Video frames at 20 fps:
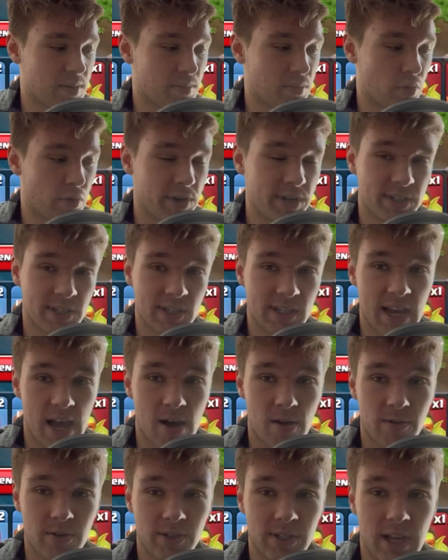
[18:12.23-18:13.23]
Poison
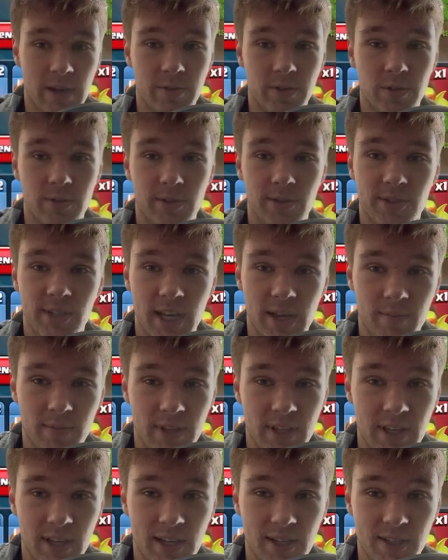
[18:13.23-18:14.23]
towers, I would do the same
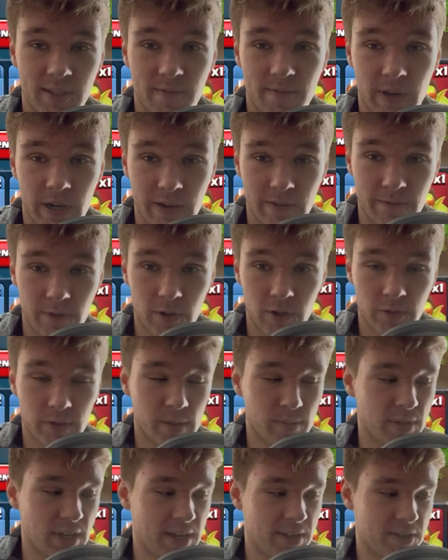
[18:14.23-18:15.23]
thing as the very first
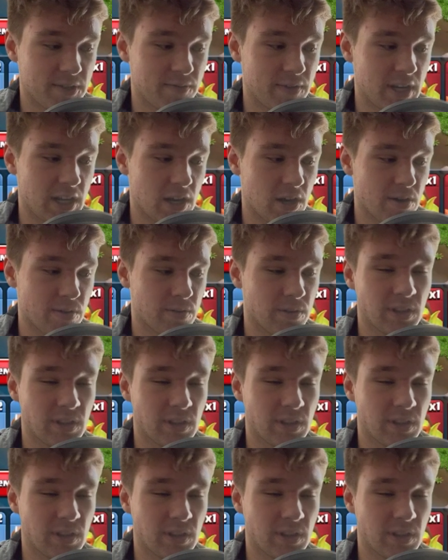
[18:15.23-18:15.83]
replay in this video.